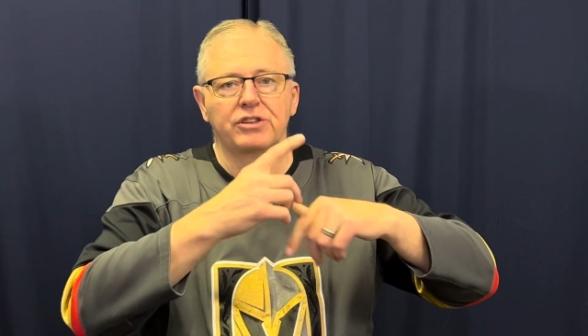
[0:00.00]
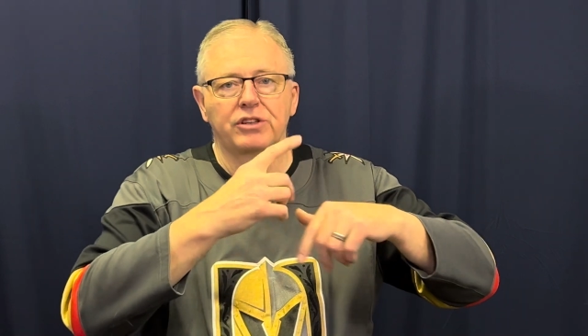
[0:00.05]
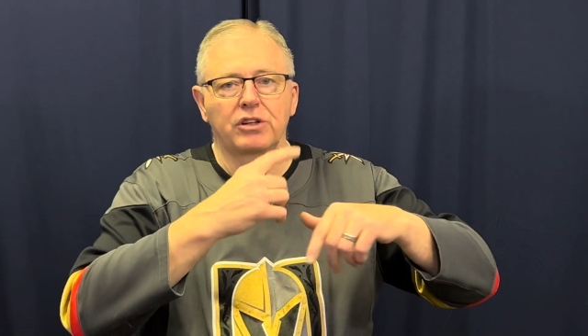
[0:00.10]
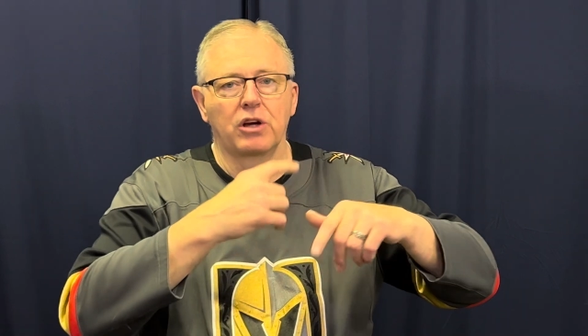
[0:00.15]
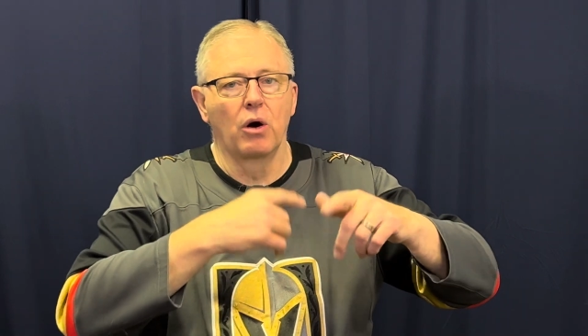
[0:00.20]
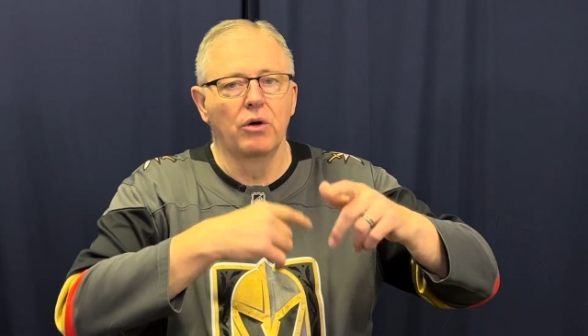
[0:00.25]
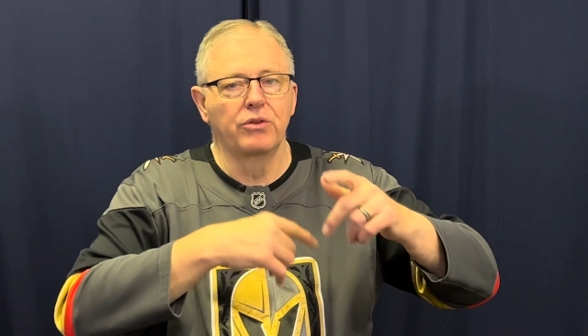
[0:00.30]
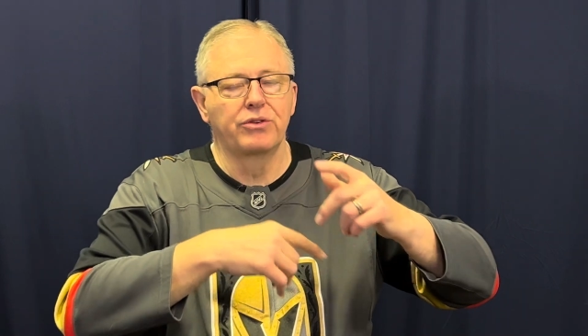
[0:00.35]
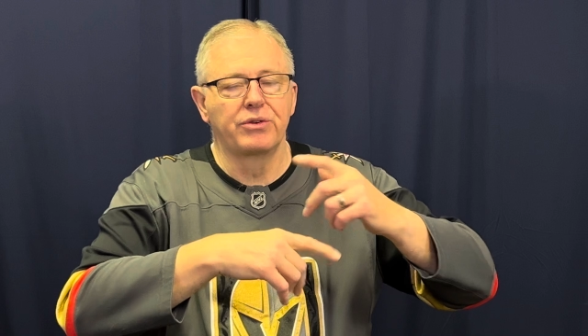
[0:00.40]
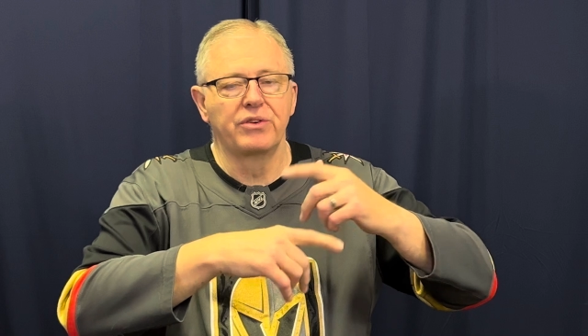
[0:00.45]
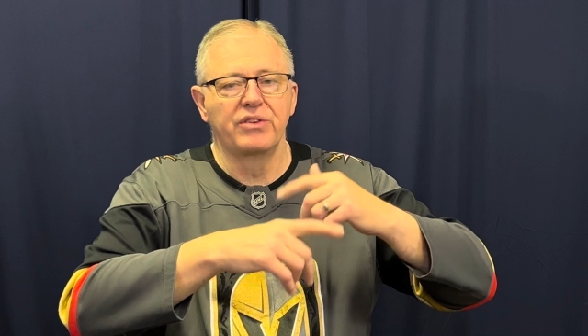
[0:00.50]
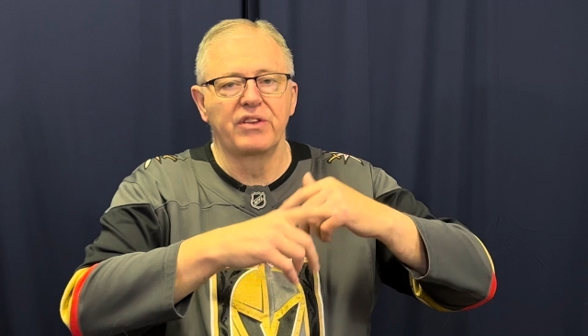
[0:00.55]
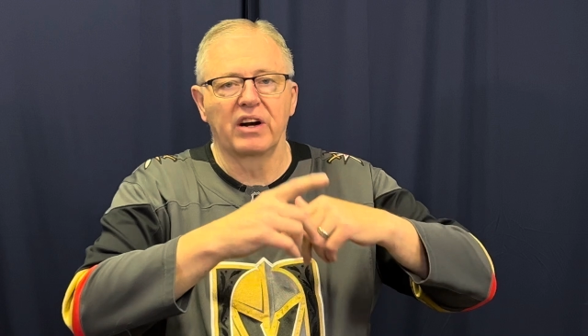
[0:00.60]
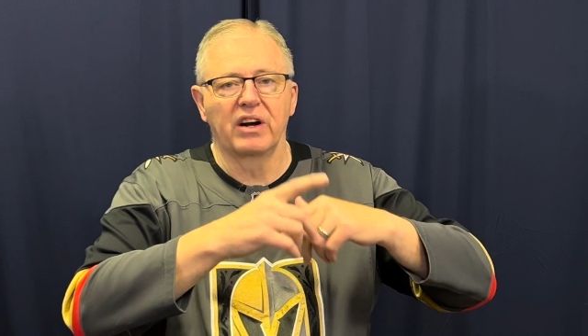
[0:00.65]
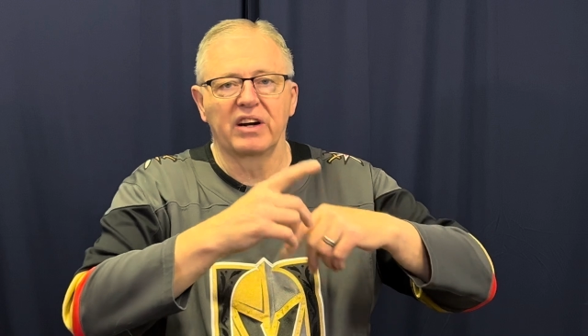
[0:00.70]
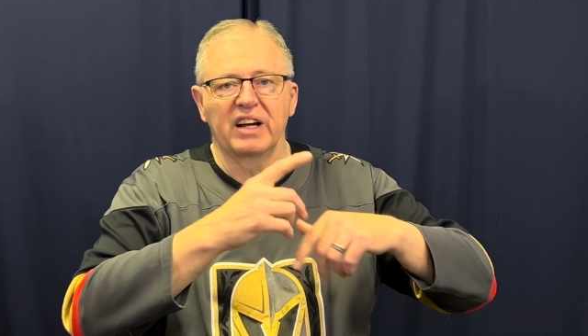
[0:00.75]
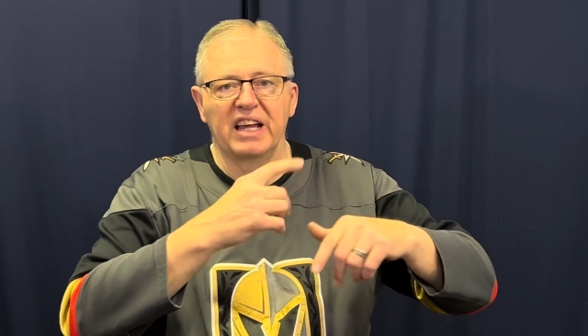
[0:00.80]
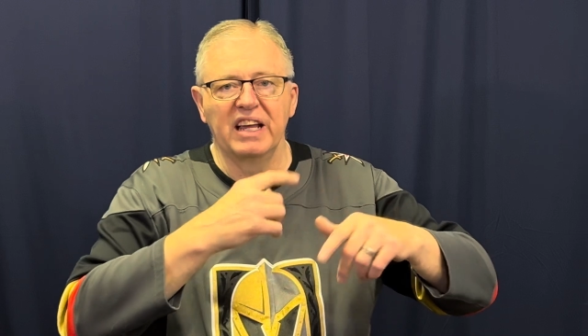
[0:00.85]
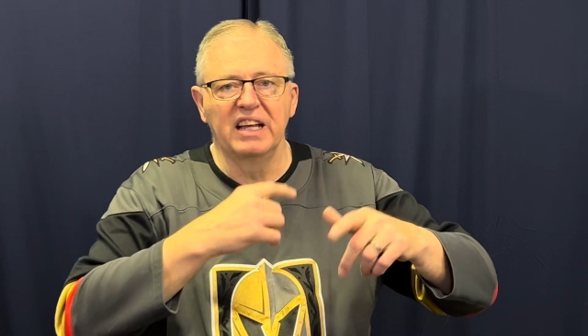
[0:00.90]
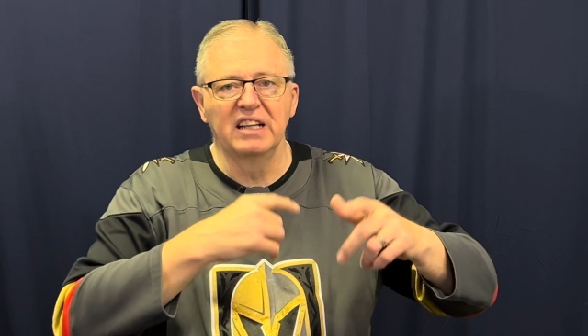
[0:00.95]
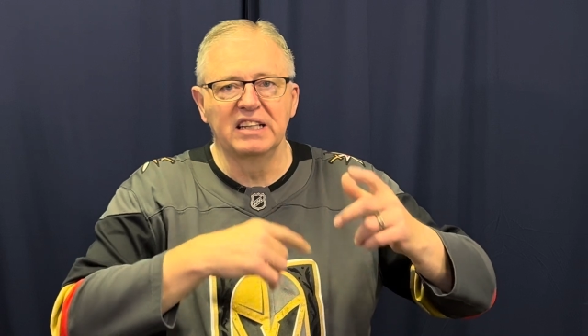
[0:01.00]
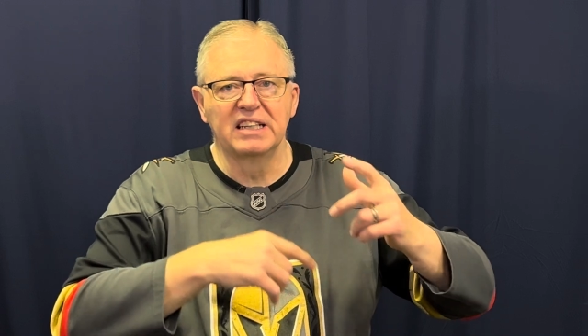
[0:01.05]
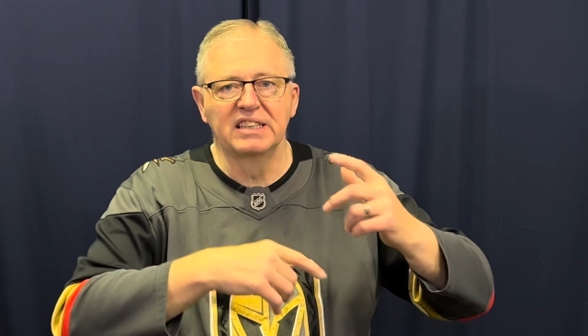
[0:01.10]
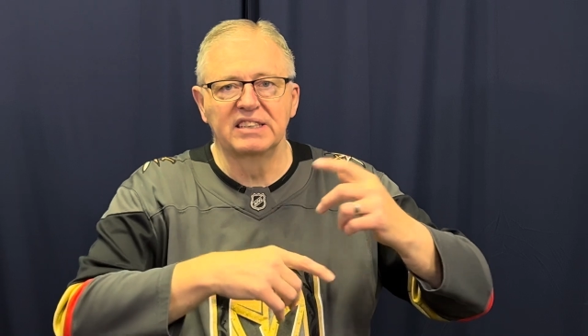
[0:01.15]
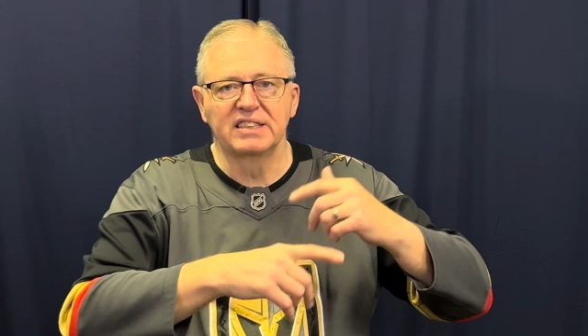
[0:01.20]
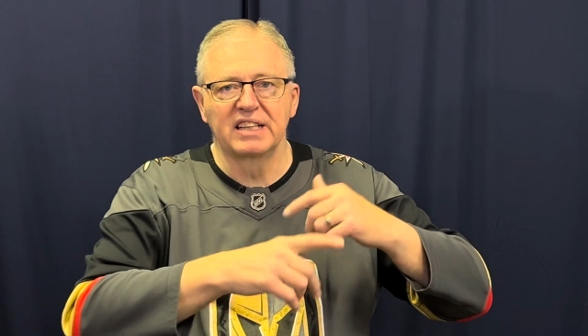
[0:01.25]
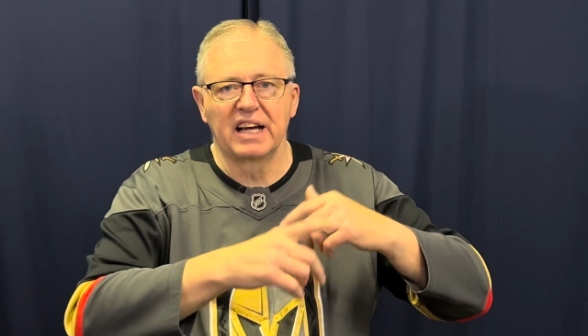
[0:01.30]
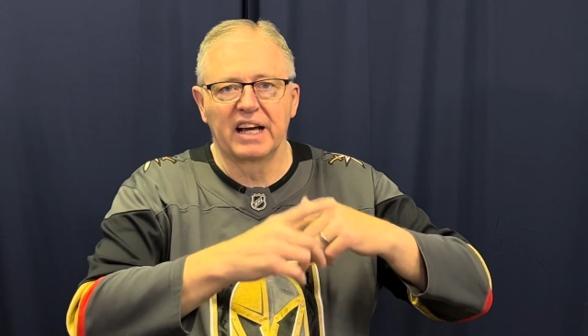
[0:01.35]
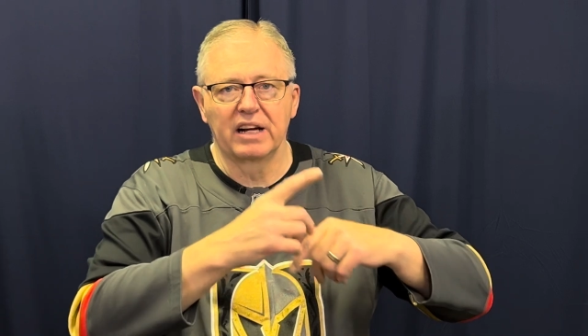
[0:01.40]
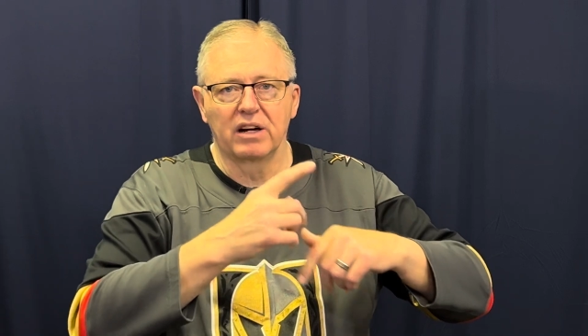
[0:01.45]
go through their healing
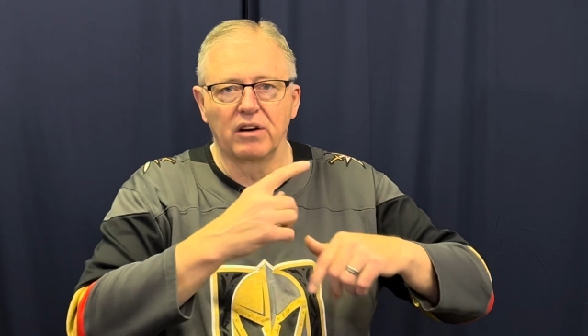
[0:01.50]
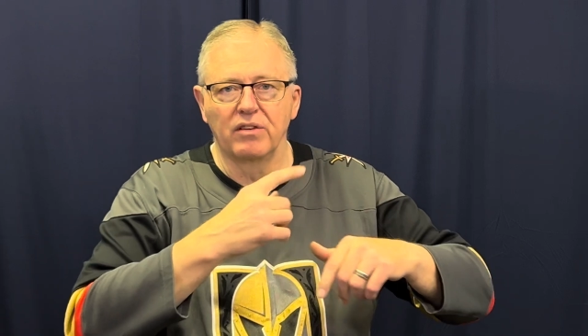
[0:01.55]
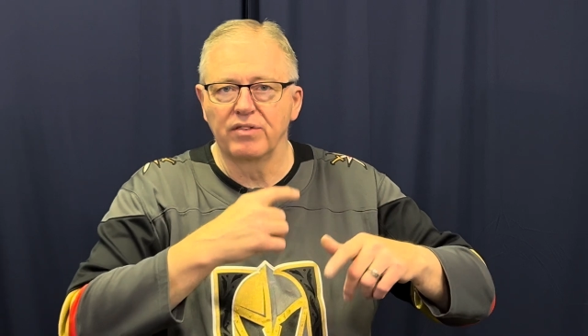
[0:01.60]
cycle